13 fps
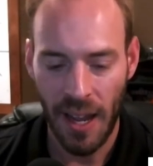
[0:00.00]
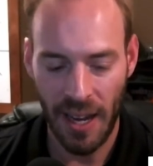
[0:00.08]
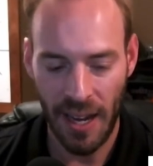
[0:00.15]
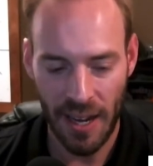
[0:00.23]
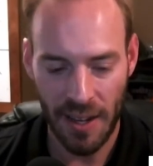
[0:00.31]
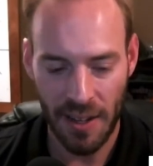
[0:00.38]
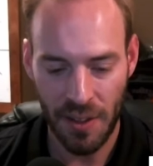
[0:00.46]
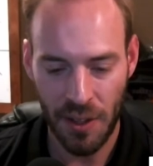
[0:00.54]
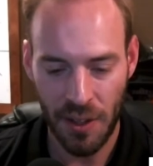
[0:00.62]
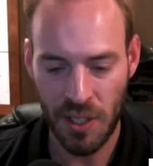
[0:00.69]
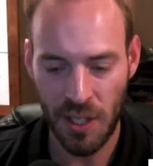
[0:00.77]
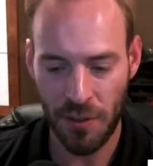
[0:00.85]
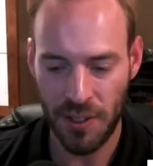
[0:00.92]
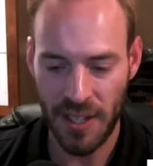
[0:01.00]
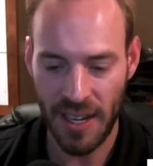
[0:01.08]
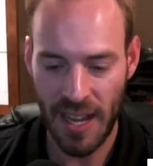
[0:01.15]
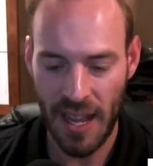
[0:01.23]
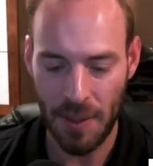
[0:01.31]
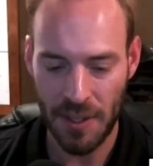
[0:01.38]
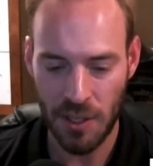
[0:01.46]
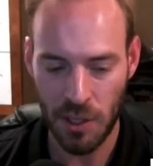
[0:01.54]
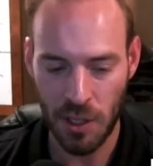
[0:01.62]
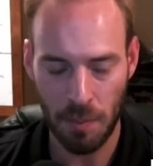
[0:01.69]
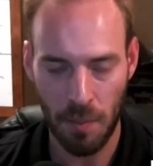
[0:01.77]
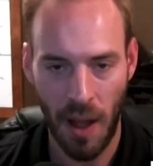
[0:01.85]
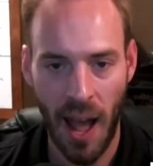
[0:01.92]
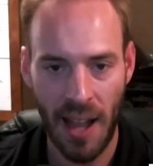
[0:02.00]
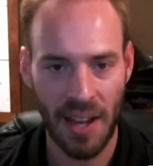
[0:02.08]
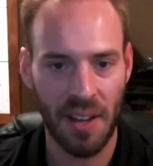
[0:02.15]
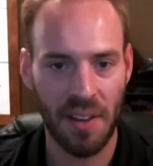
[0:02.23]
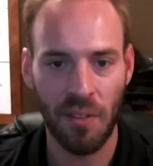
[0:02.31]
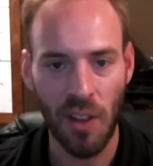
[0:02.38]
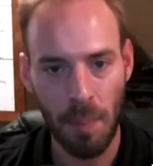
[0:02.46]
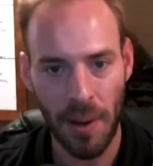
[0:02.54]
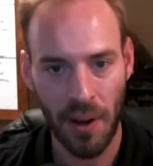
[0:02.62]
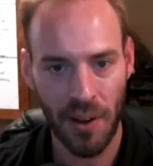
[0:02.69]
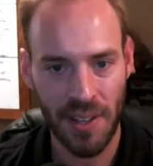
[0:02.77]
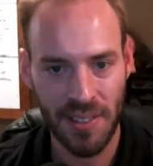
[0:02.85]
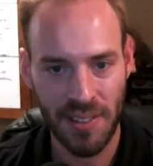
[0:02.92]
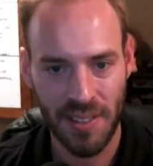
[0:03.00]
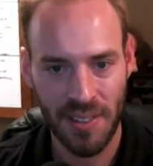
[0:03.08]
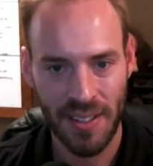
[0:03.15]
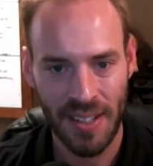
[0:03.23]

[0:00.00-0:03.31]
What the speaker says: And there's different dynamics. There's some high-end flip areas.